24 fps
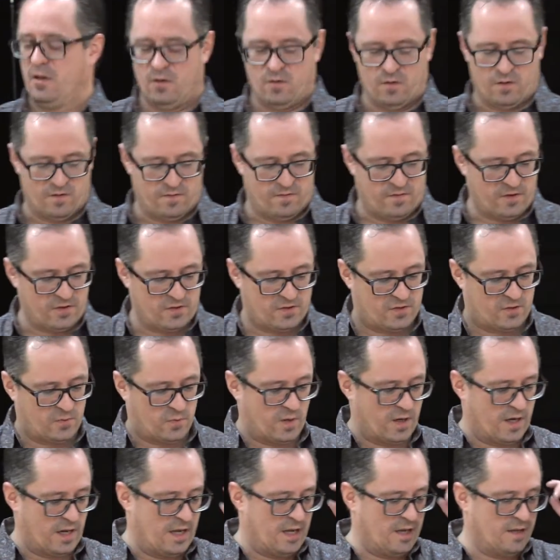Where in verse
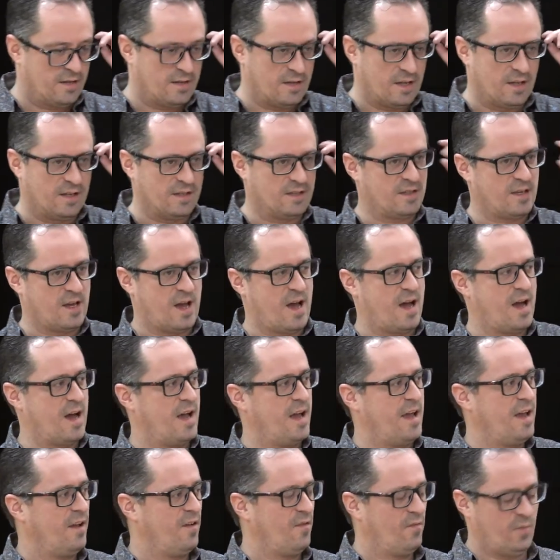20 he says,
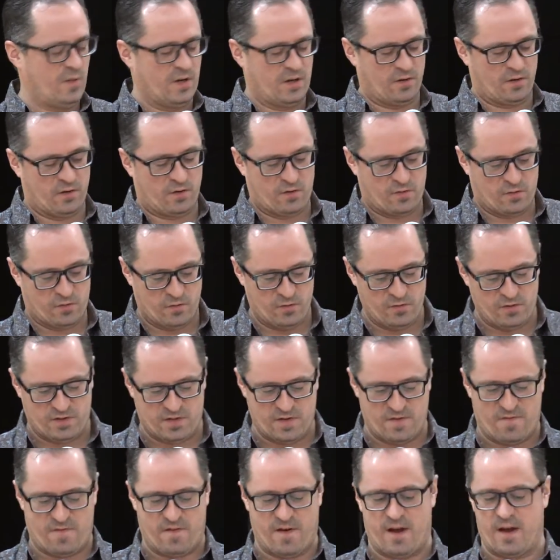I have been
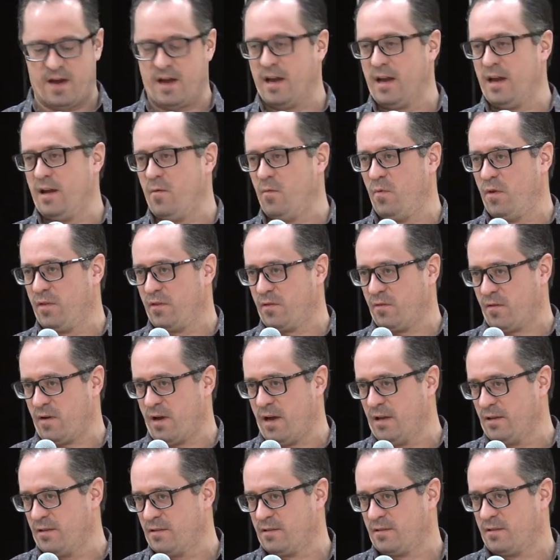crucified with
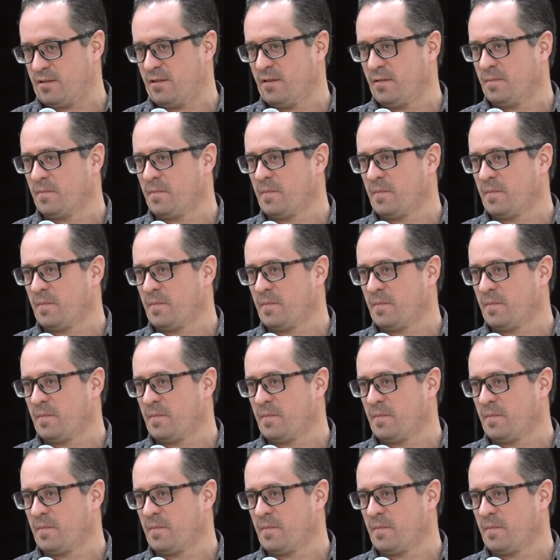Christ,